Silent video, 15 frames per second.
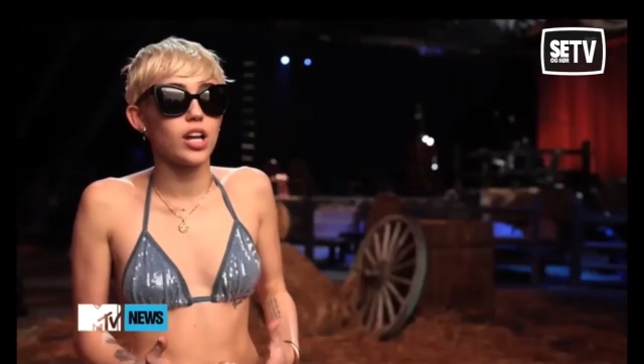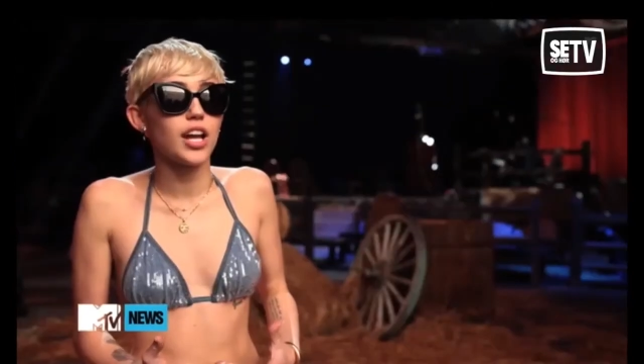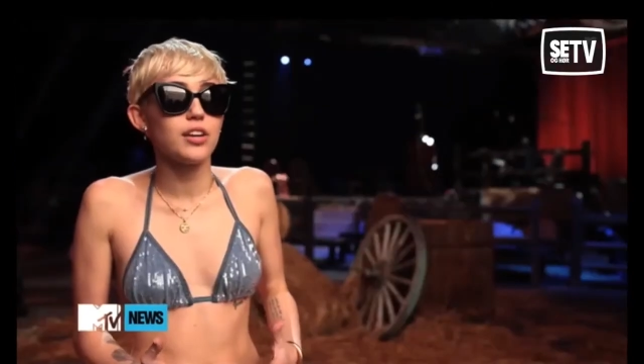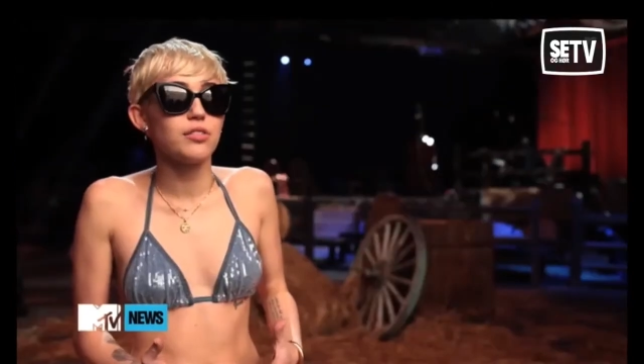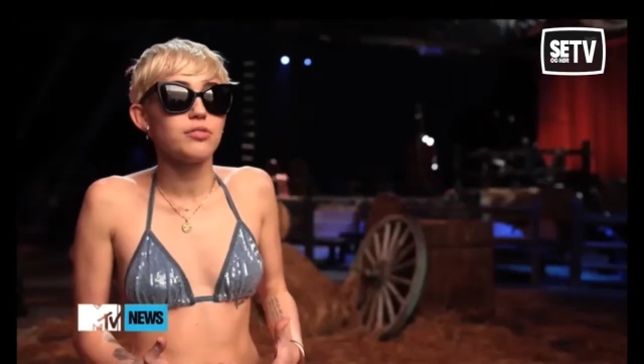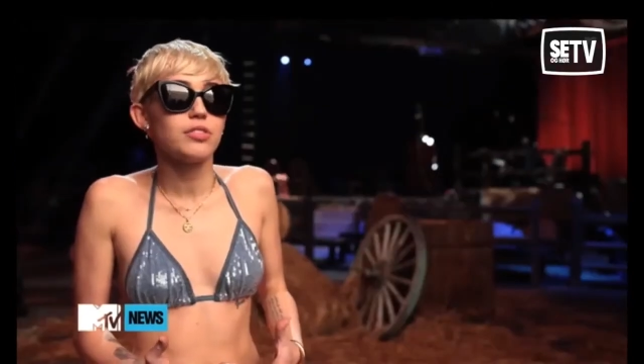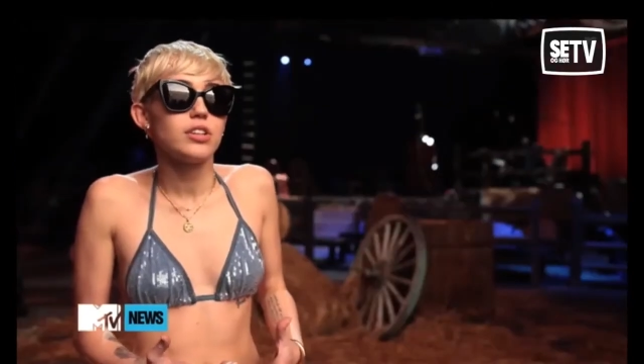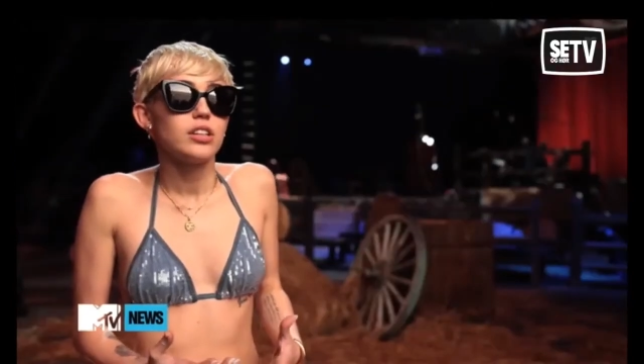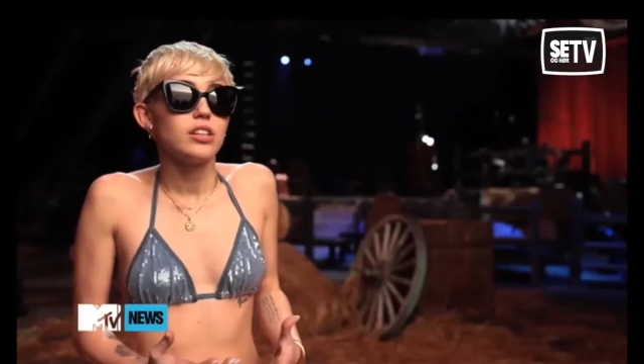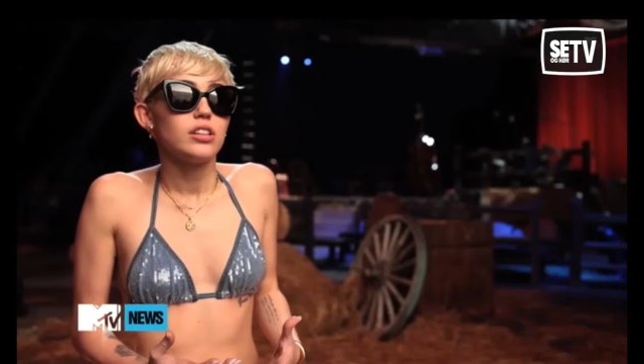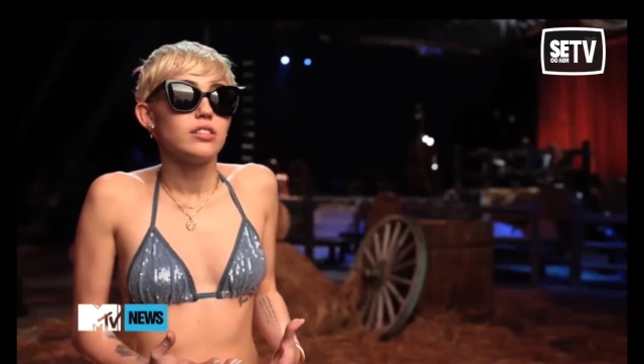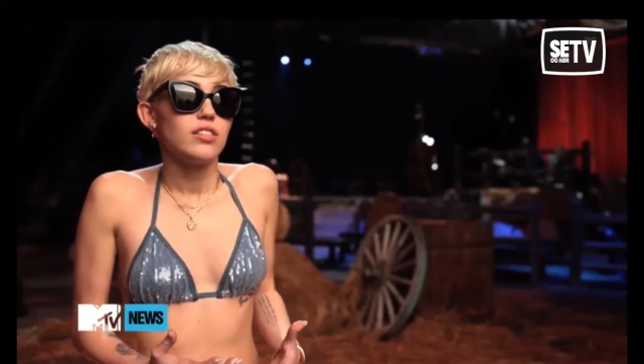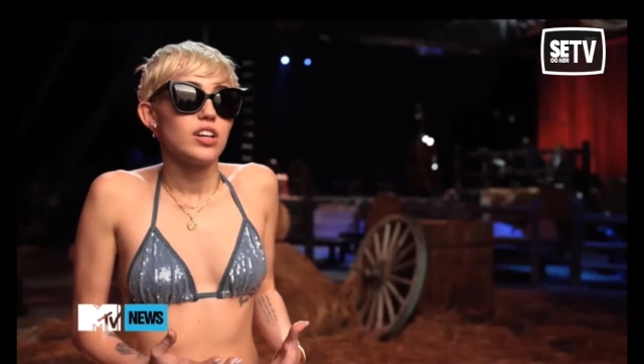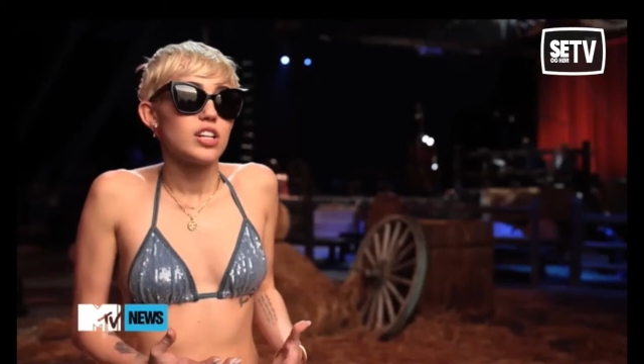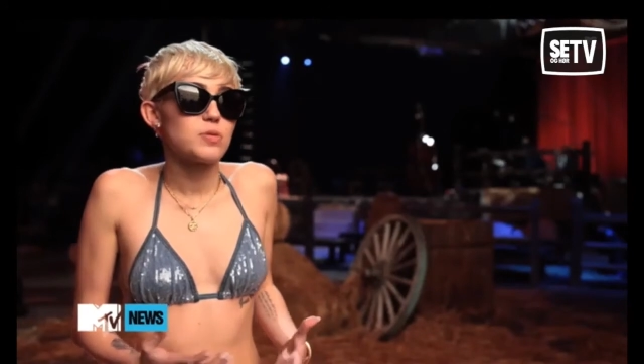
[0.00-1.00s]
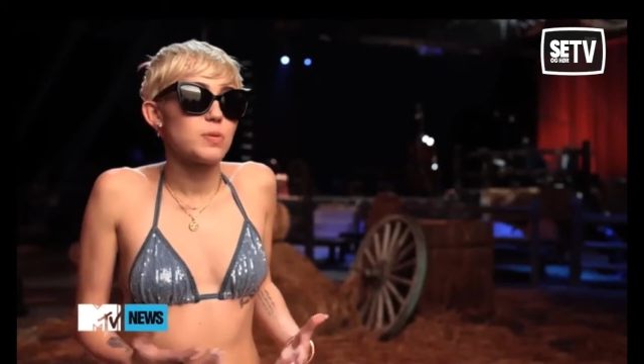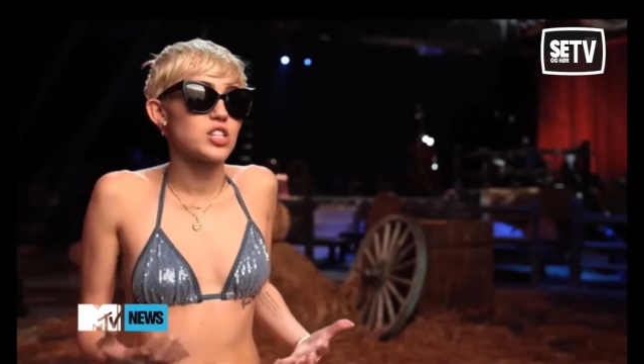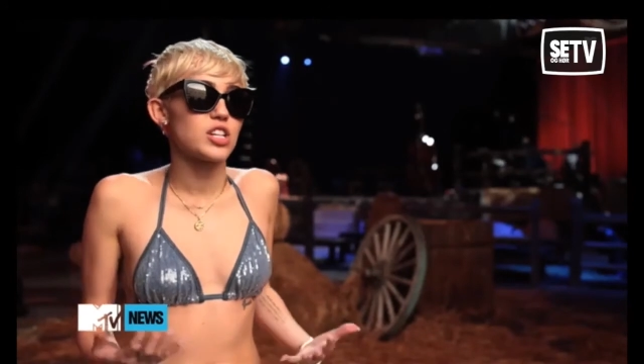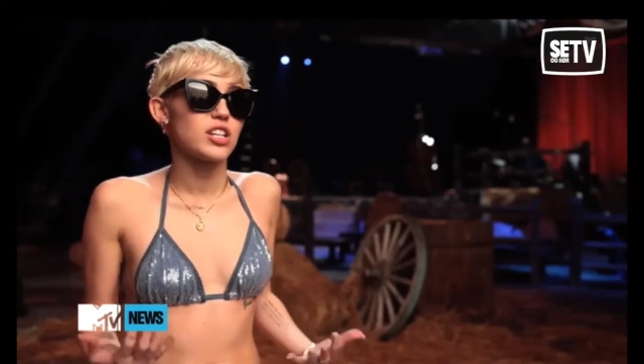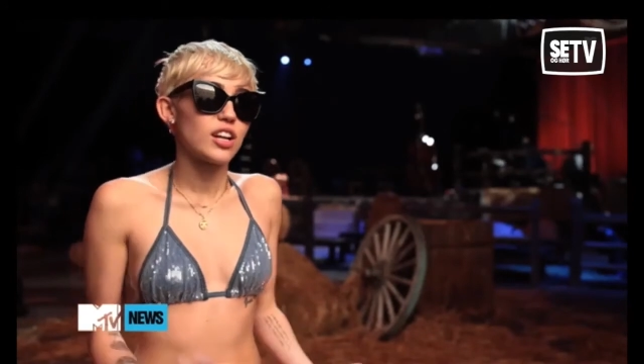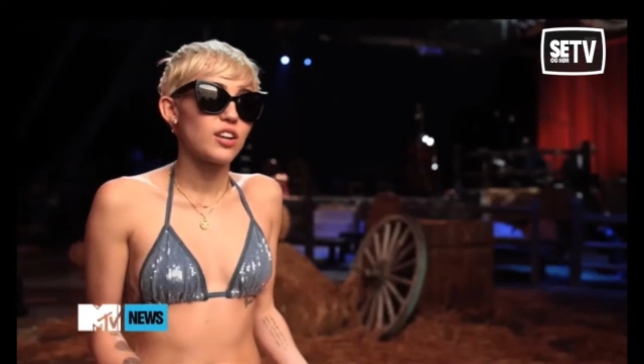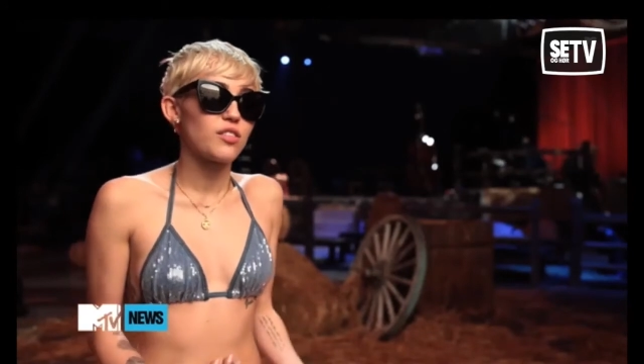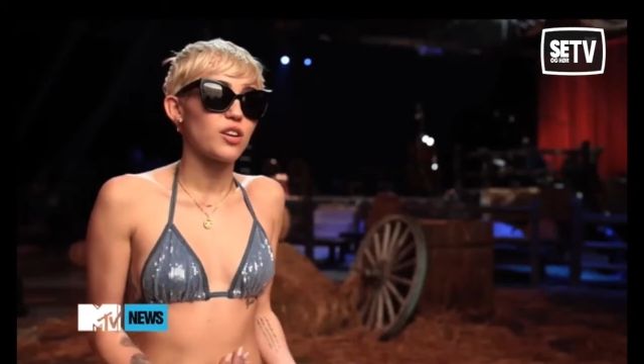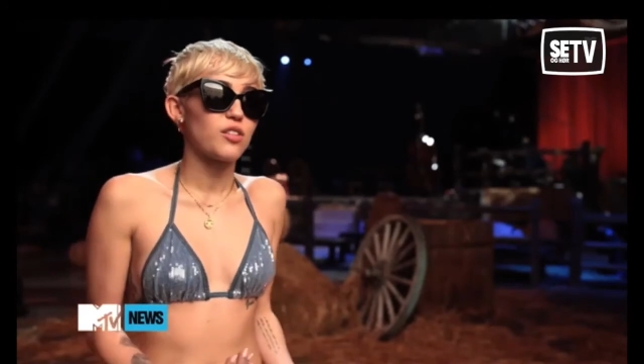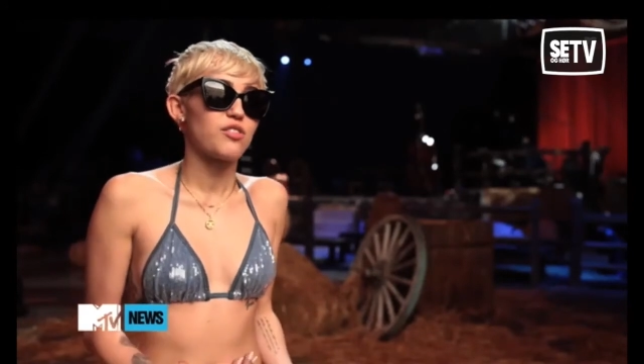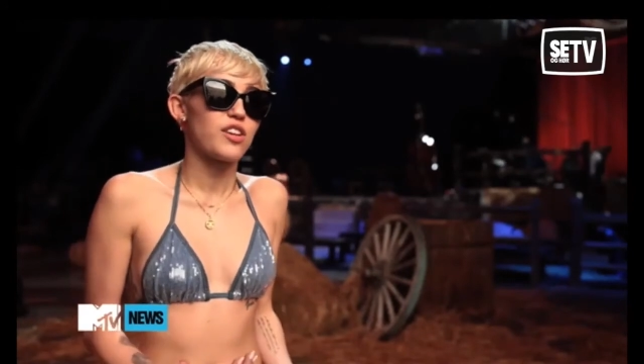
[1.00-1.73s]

for a lot of, especially a lot of our